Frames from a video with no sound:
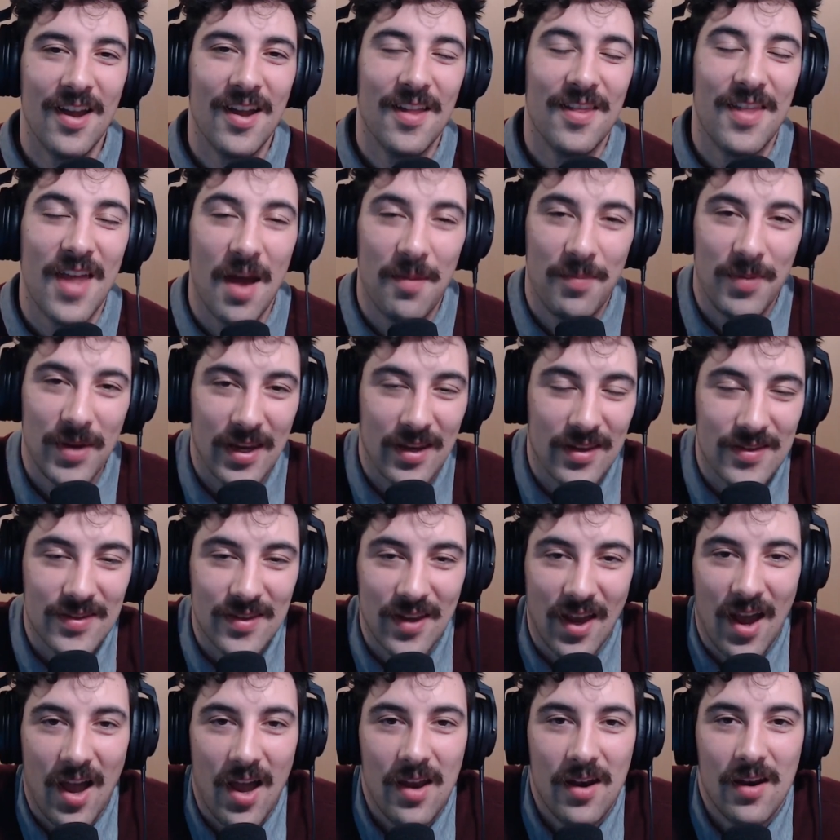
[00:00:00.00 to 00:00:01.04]
that being
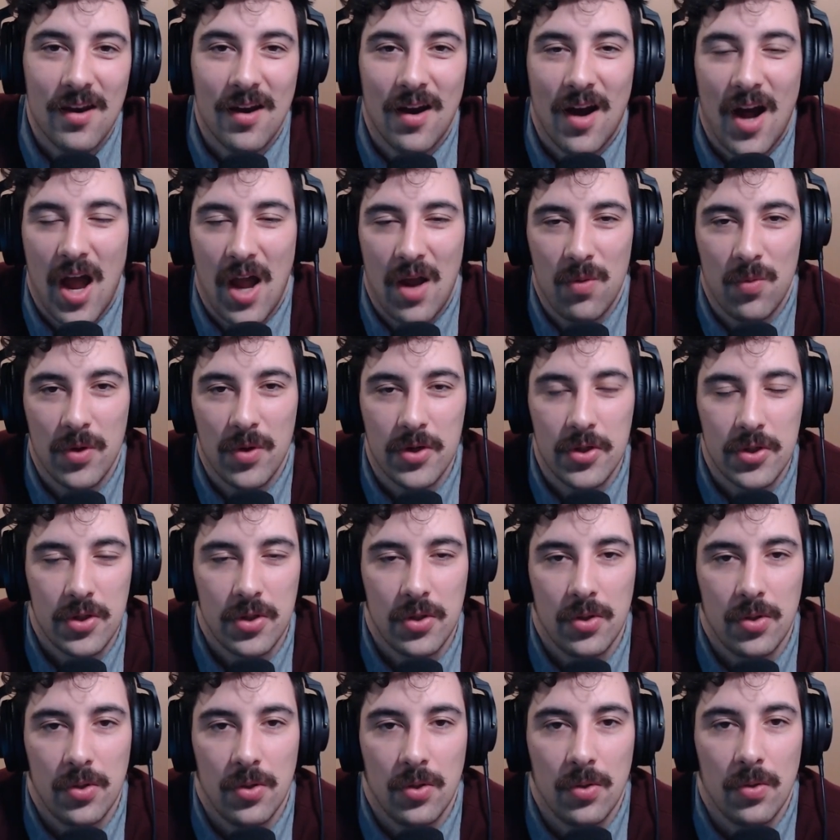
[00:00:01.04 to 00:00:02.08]
said, I wish
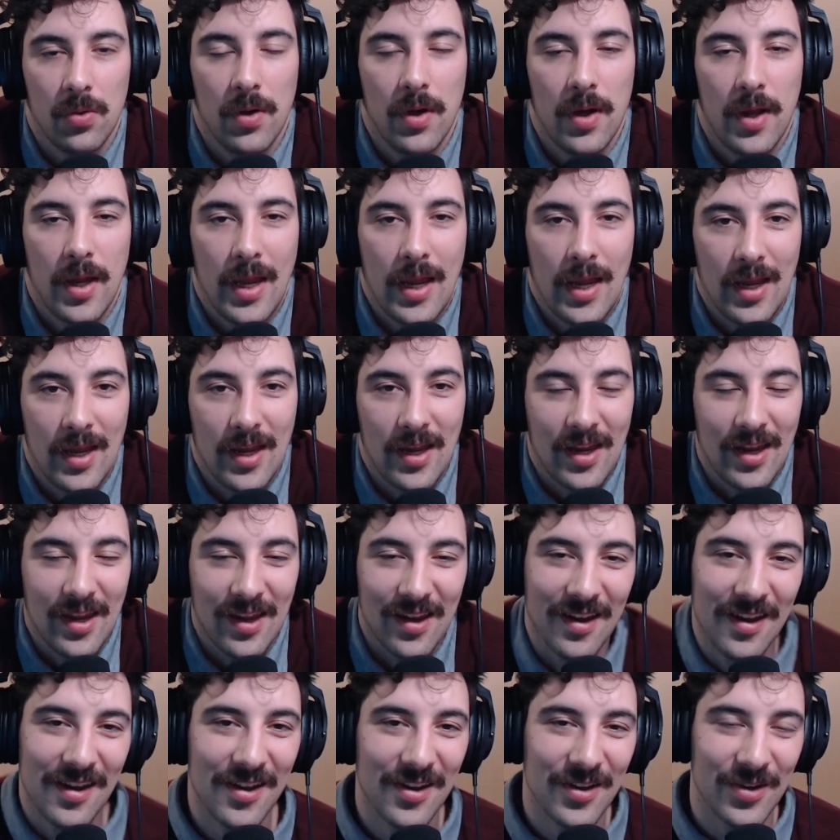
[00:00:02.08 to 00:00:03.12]
you
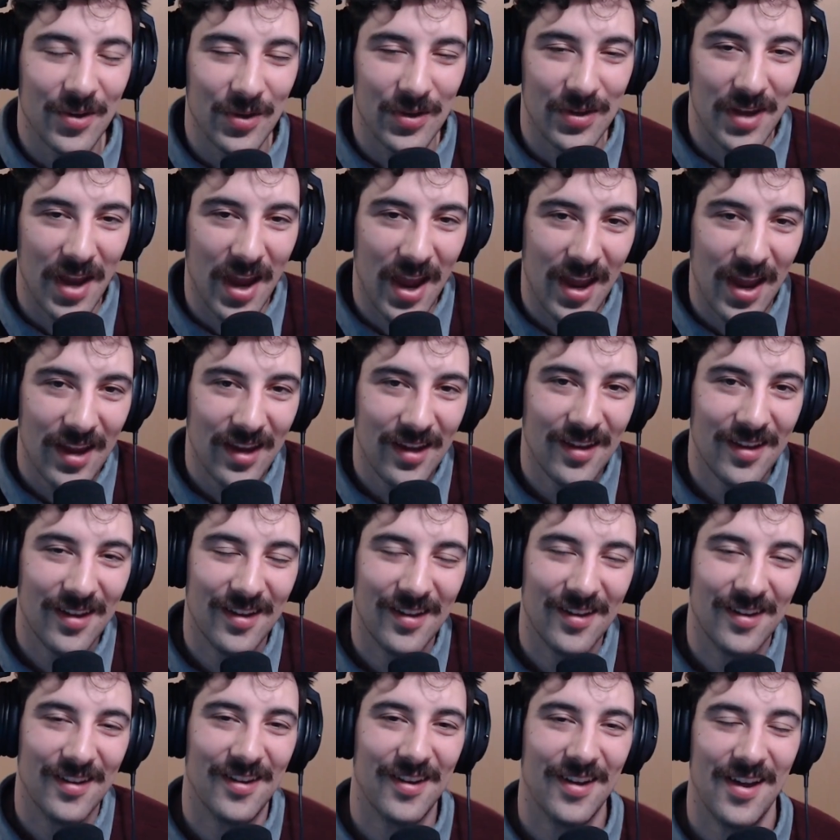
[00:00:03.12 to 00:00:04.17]
a good day,
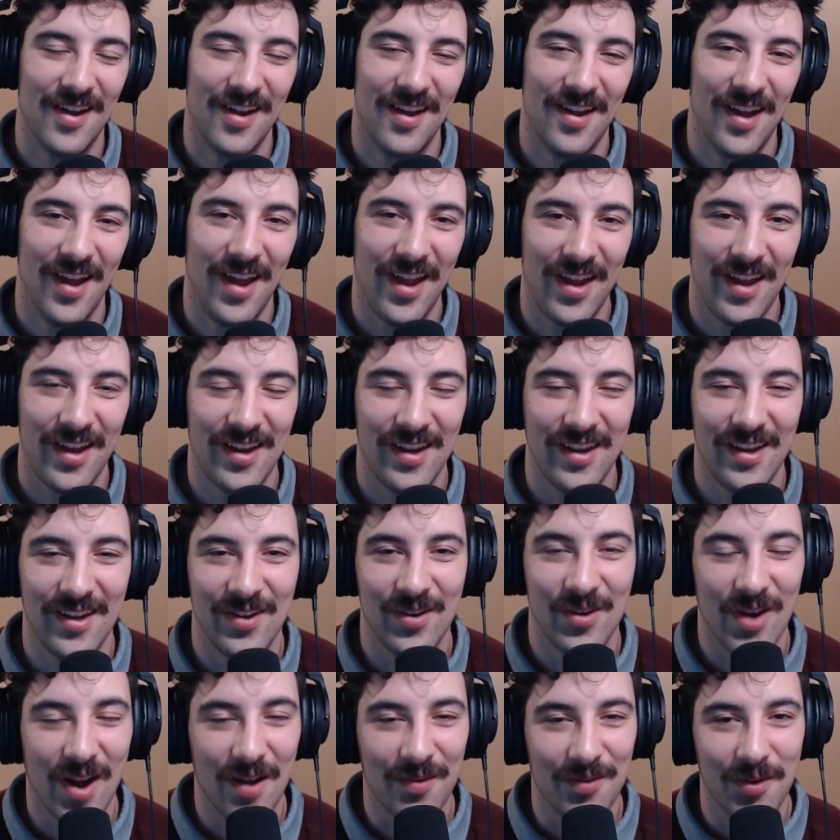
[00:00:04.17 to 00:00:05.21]
a
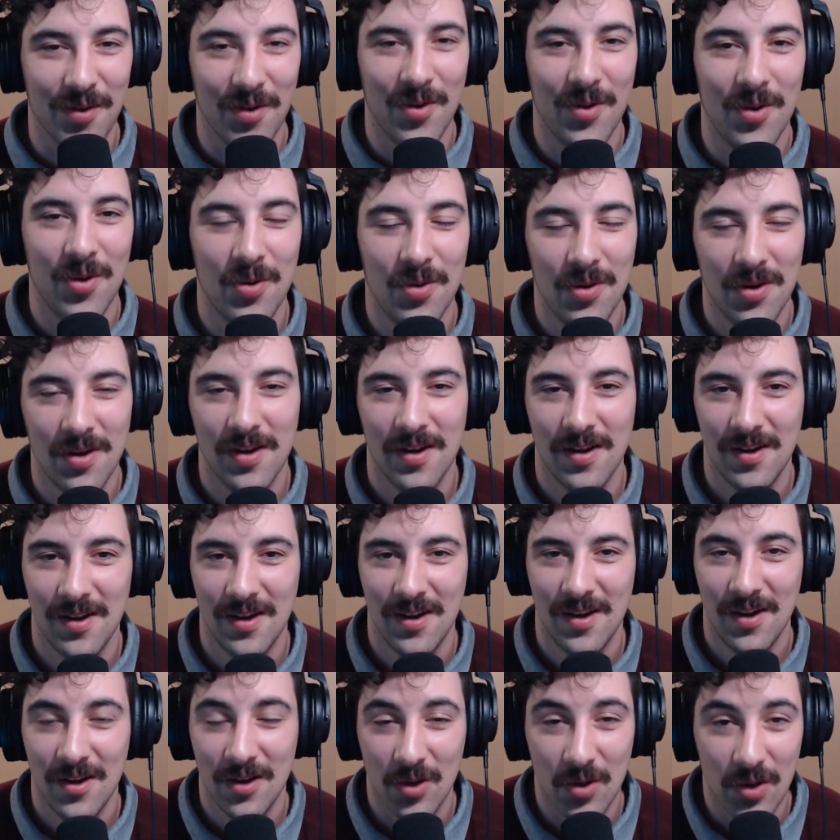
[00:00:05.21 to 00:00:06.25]
good afternoon,
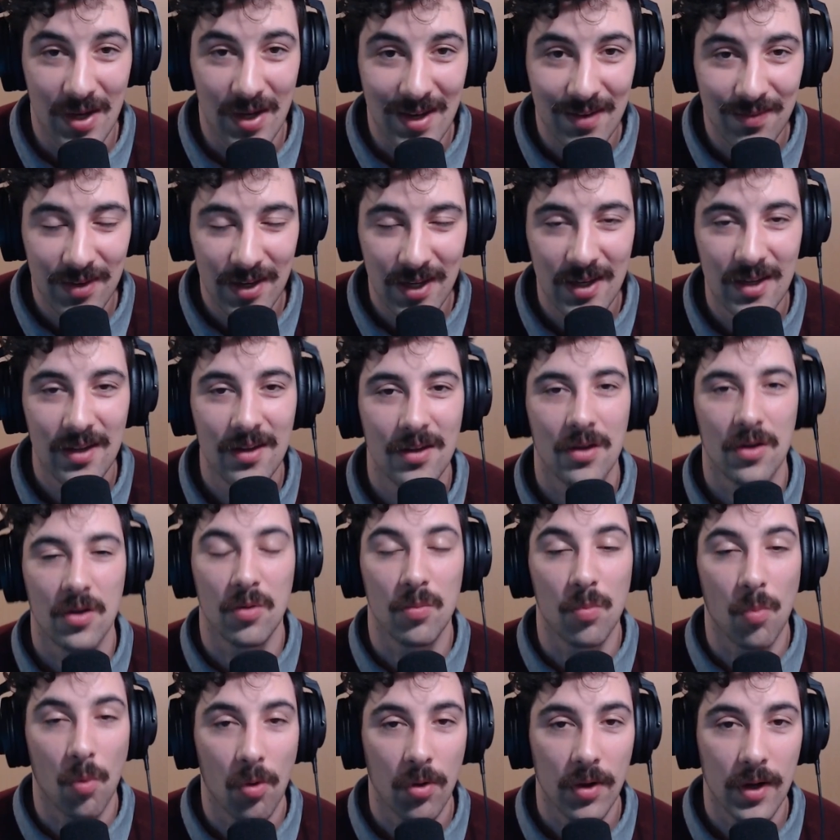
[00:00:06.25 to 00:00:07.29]
good evening,
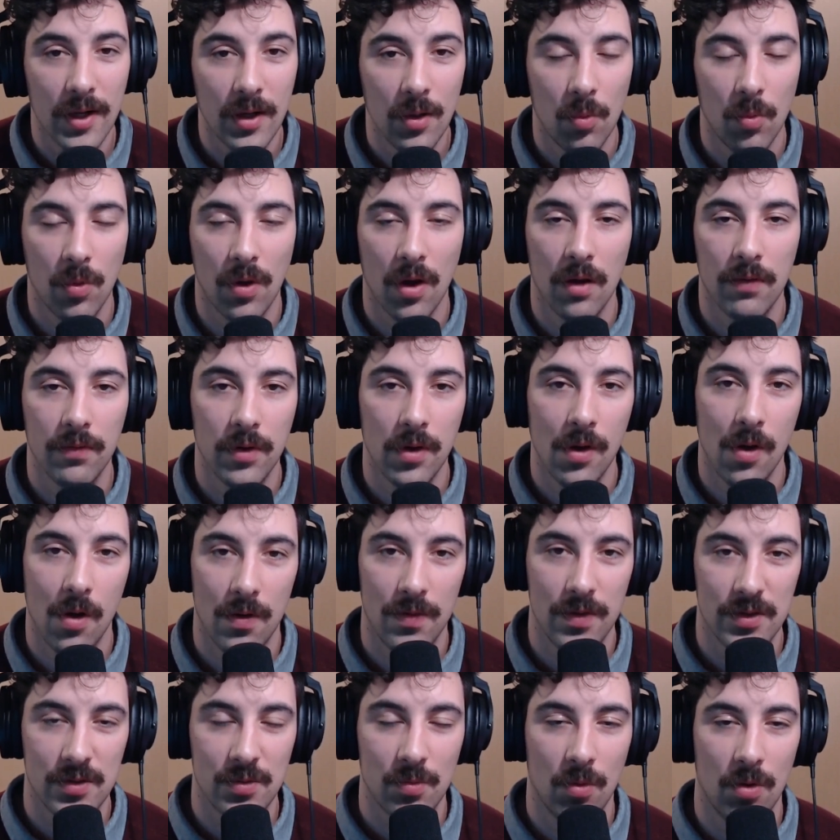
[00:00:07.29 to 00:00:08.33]
good morning, wherever you are
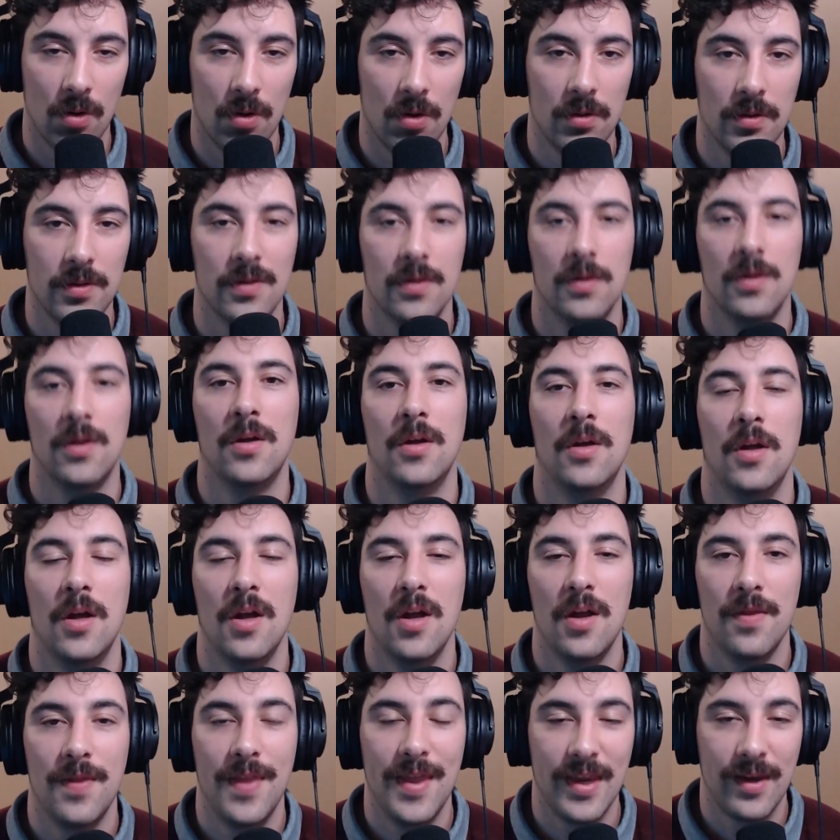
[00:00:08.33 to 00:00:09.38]
in this world.
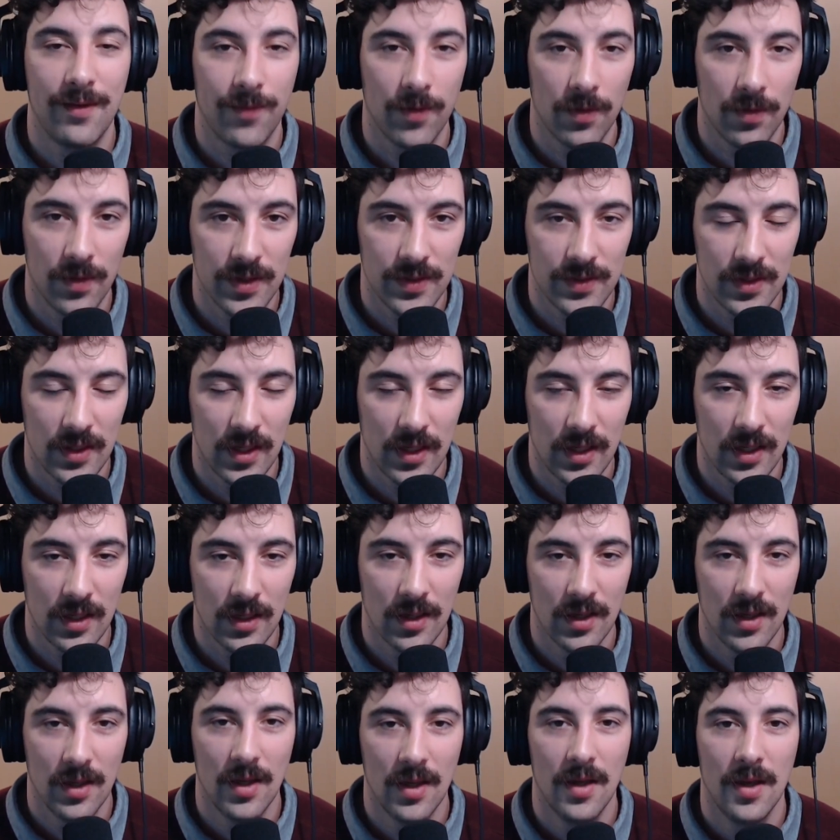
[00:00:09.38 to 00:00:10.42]
Thank you for listening,
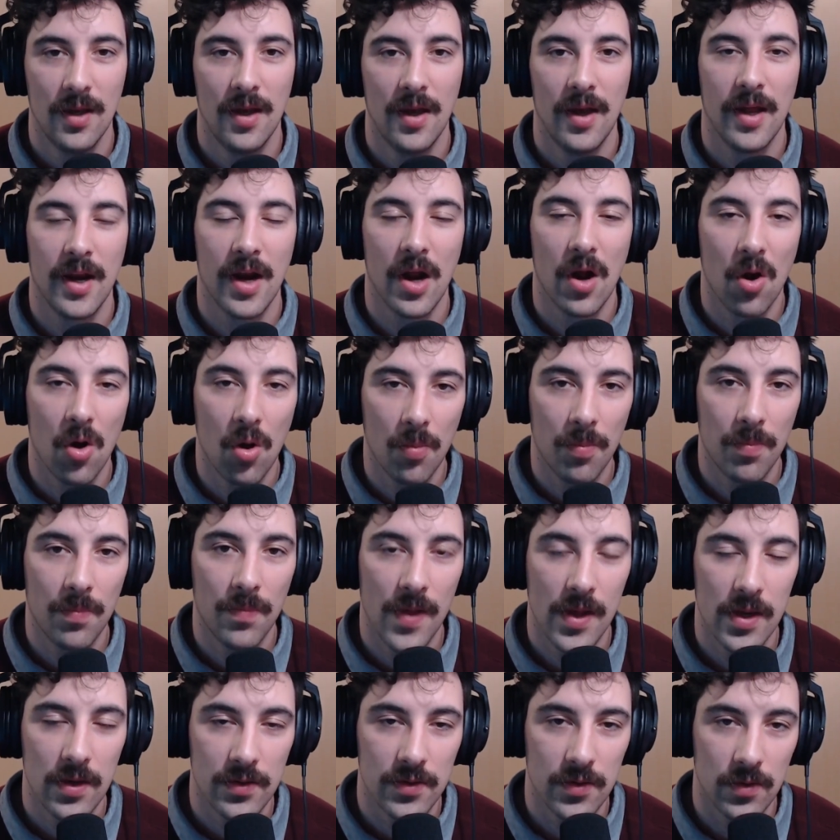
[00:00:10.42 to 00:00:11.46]
and I hope
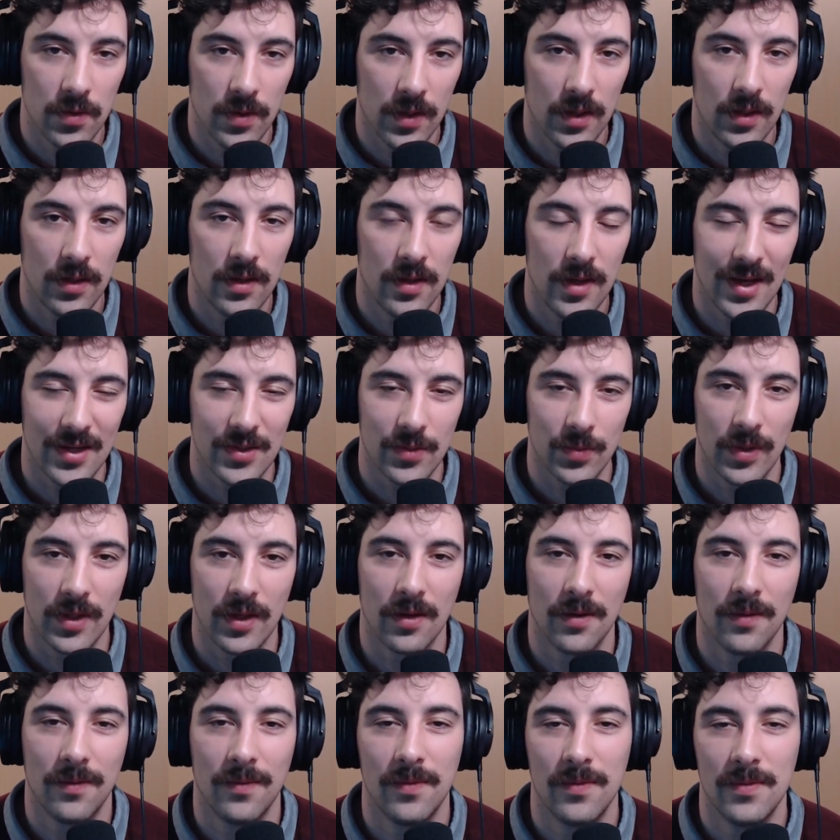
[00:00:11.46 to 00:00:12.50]
that you tune in next
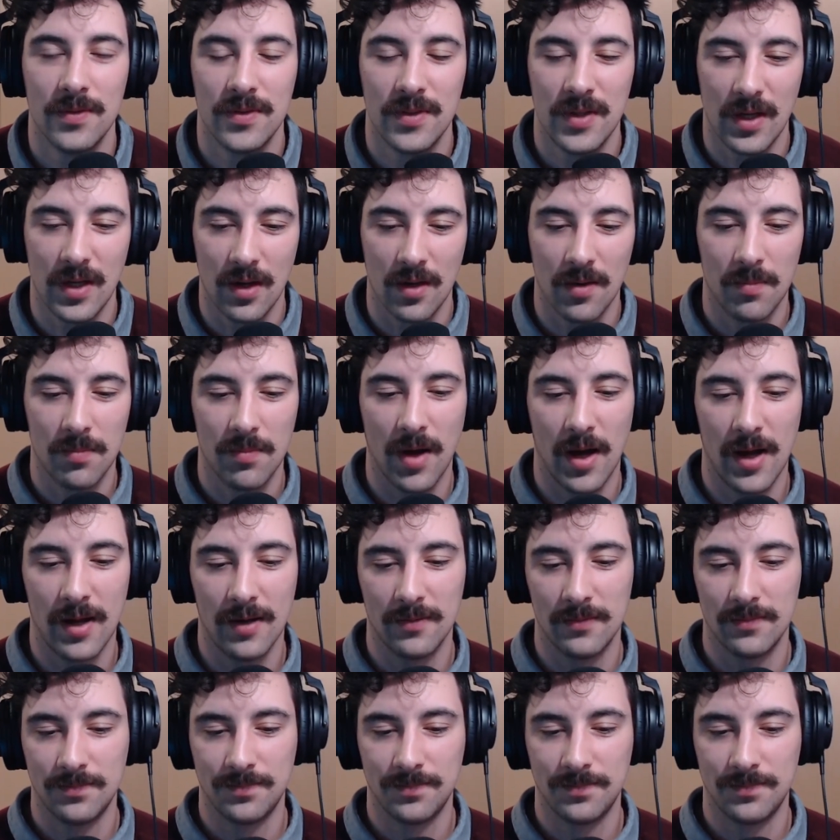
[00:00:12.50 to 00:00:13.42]
week. See ya. Bye.